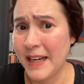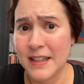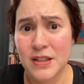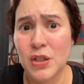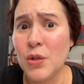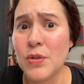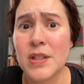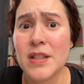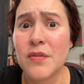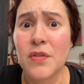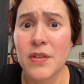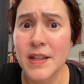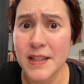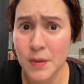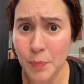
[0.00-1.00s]
excuses for
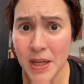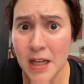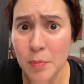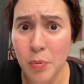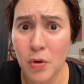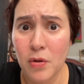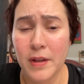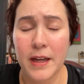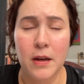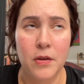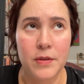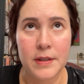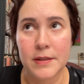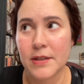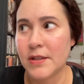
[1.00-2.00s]
these people, like, oh,
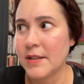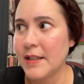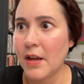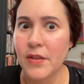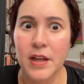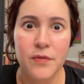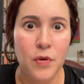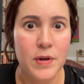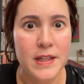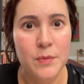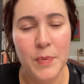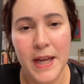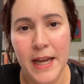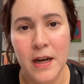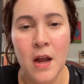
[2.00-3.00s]
this is just how they've always
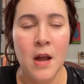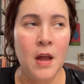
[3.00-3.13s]
been.